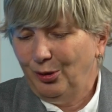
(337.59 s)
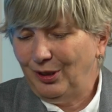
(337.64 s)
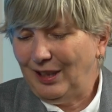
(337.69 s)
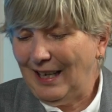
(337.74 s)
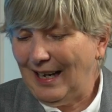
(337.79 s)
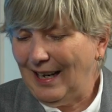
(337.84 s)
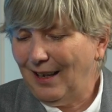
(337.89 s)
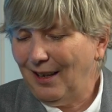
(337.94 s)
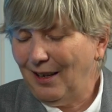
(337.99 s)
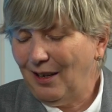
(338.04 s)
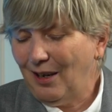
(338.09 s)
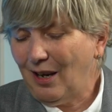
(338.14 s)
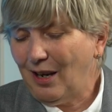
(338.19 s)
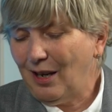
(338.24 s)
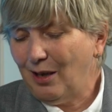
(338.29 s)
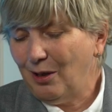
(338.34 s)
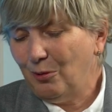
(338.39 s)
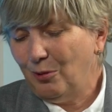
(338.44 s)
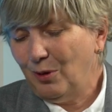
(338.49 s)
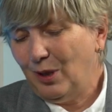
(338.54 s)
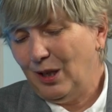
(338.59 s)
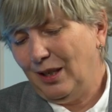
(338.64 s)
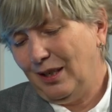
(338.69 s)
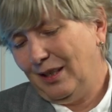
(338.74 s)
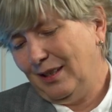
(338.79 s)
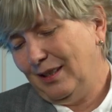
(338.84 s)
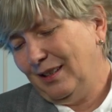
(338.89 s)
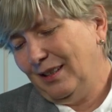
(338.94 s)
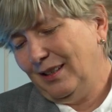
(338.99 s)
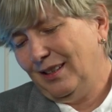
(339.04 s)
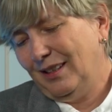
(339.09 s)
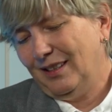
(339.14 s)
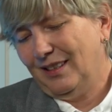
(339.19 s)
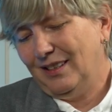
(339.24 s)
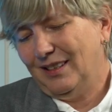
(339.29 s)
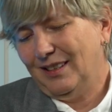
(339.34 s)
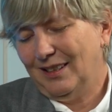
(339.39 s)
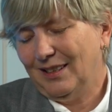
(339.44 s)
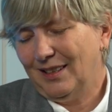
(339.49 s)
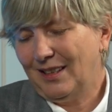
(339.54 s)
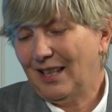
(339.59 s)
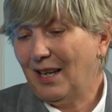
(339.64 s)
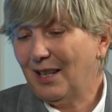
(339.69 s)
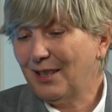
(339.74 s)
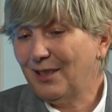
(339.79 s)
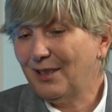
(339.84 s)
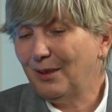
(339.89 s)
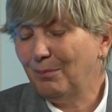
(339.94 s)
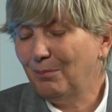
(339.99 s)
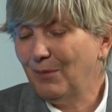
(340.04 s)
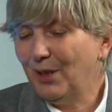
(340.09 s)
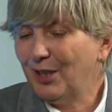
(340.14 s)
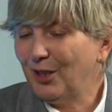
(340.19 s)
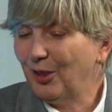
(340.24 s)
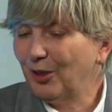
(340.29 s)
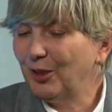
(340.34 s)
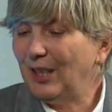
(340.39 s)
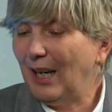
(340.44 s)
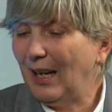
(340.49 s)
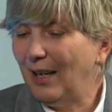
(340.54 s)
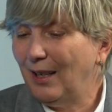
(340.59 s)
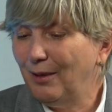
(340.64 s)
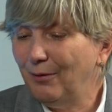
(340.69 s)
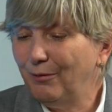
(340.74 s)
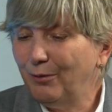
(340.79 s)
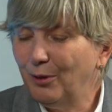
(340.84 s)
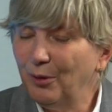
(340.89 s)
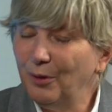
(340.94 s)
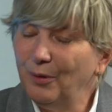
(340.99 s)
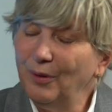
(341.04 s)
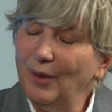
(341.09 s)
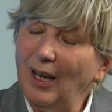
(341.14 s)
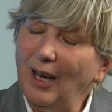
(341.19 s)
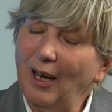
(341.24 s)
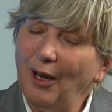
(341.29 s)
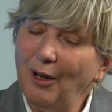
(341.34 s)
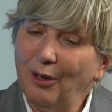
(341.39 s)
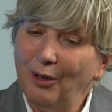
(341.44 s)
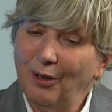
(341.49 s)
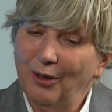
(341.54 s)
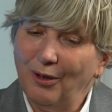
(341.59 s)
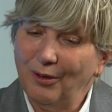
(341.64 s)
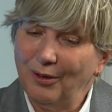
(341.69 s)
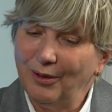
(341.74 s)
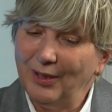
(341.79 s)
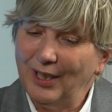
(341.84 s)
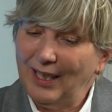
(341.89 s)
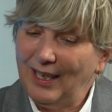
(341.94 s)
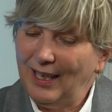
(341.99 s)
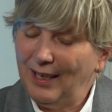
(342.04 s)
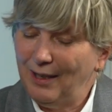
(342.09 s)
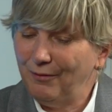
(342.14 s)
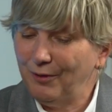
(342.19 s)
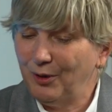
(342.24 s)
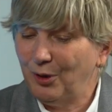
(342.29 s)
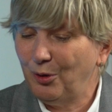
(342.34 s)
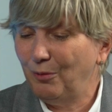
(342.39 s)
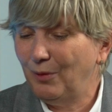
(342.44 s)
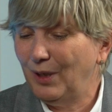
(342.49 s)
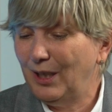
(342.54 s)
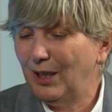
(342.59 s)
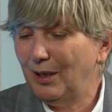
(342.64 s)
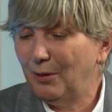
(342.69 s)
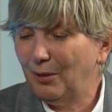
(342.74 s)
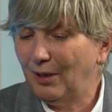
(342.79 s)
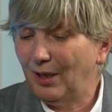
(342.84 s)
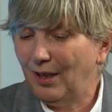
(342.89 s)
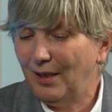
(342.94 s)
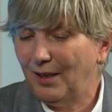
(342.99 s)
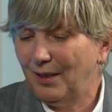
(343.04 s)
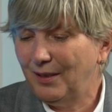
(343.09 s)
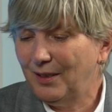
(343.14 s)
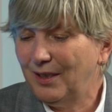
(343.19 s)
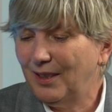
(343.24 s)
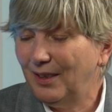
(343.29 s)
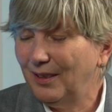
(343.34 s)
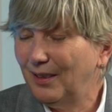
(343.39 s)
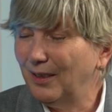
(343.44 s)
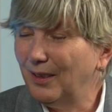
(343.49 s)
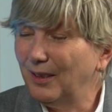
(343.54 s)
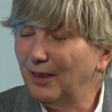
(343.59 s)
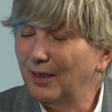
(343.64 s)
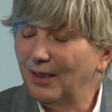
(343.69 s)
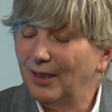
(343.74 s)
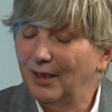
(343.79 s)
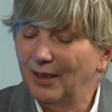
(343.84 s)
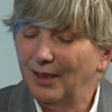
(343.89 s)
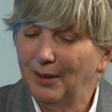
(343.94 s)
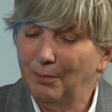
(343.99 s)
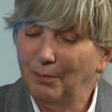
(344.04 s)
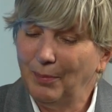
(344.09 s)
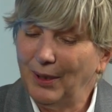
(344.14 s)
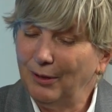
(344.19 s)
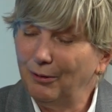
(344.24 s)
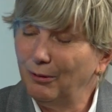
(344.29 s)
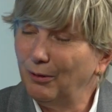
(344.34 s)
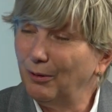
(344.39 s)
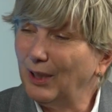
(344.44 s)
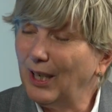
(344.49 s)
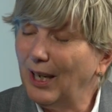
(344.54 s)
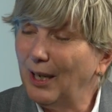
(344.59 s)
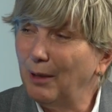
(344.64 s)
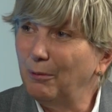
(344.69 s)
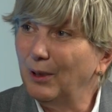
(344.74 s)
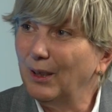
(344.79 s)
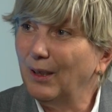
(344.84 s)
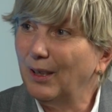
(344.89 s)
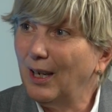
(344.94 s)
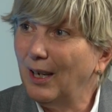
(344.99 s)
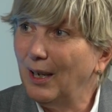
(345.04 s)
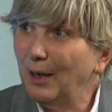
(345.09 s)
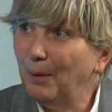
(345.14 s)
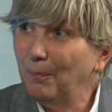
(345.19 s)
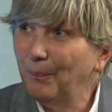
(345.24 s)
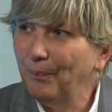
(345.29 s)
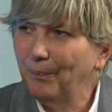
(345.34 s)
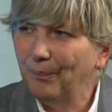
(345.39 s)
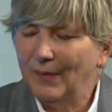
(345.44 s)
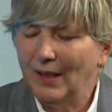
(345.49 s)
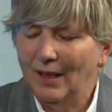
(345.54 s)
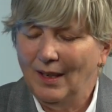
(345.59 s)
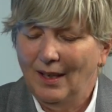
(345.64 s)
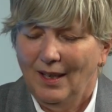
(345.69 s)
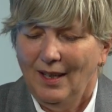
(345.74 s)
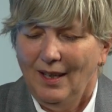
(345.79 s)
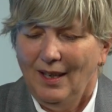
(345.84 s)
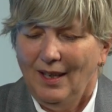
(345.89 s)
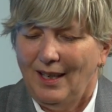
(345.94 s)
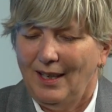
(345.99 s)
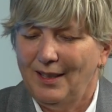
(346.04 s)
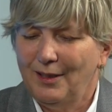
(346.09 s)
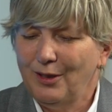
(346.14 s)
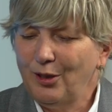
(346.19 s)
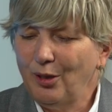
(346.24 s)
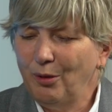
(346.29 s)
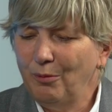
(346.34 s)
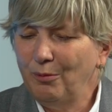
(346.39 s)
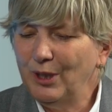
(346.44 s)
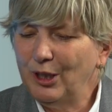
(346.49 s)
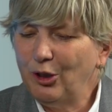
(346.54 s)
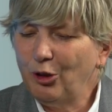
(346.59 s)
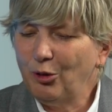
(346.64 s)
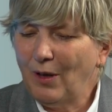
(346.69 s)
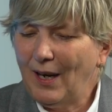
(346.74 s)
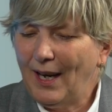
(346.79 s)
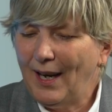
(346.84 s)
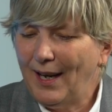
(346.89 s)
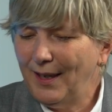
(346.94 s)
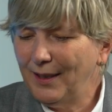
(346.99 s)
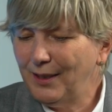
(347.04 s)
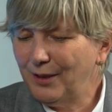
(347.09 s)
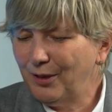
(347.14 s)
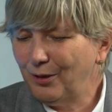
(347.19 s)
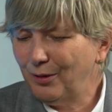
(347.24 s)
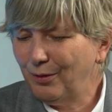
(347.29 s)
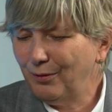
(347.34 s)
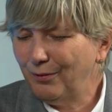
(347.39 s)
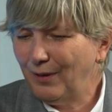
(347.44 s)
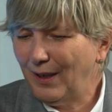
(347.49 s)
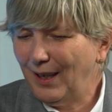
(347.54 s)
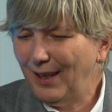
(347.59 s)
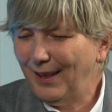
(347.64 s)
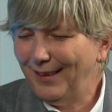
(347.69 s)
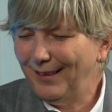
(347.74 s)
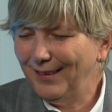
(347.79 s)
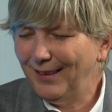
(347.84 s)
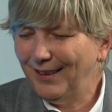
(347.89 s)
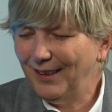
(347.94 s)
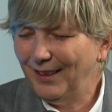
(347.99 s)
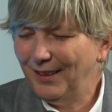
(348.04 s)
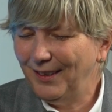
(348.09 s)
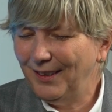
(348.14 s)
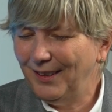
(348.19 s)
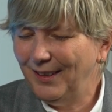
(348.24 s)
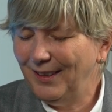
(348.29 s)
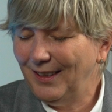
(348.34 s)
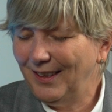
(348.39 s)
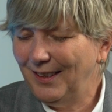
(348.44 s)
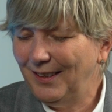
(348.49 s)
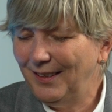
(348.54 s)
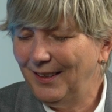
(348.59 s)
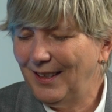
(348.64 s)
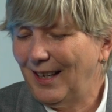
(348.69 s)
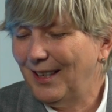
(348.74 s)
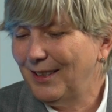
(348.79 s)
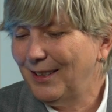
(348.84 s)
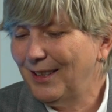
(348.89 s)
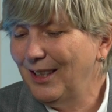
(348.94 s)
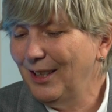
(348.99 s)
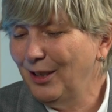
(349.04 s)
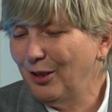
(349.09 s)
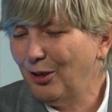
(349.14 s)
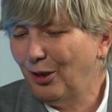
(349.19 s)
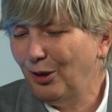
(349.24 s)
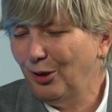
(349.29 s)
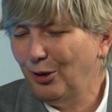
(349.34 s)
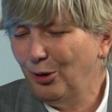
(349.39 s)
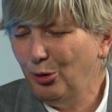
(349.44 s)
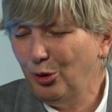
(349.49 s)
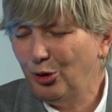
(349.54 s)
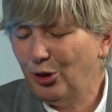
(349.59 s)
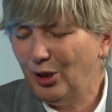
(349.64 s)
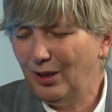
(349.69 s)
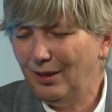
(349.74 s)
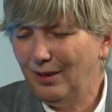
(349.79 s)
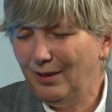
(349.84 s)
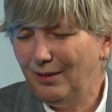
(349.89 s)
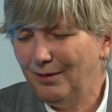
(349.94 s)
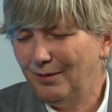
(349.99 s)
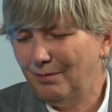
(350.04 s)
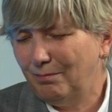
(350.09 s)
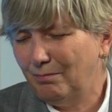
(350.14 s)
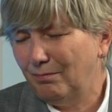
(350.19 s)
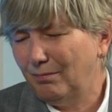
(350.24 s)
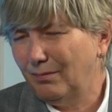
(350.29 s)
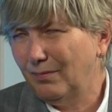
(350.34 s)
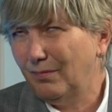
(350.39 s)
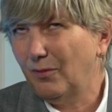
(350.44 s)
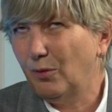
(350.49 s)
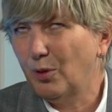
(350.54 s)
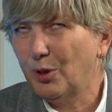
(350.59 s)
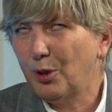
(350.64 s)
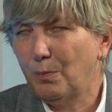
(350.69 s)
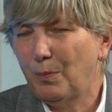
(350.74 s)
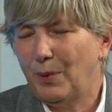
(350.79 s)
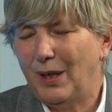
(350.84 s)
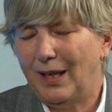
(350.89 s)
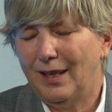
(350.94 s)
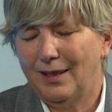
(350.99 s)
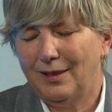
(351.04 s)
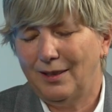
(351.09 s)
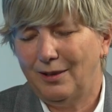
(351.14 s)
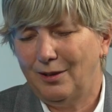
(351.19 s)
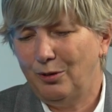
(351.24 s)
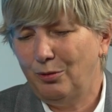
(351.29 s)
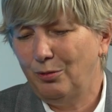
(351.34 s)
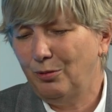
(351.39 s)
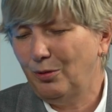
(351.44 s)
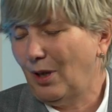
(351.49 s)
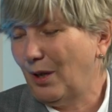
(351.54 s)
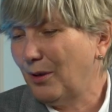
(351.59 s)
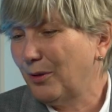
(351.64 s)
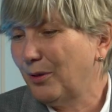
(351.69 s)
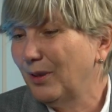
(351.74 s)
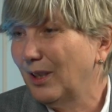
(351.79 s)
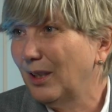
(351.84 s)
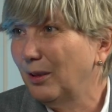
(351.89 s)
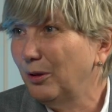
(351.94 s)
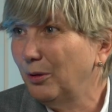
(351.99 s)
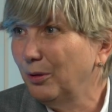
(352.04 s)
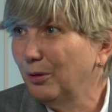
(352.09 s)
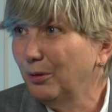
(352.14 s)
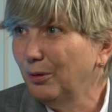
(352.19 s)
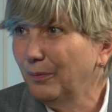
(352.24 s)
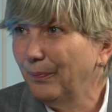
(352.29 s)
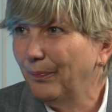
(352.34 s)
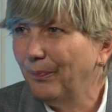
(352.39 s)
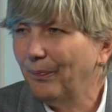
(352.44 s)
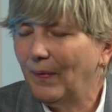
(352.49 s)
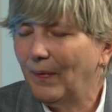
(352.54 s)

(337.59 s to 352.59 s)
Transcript: tell our customers on telephone how long they have to wait until the petrol guy will come. And so we tried to find an IT solution, it was back 2002,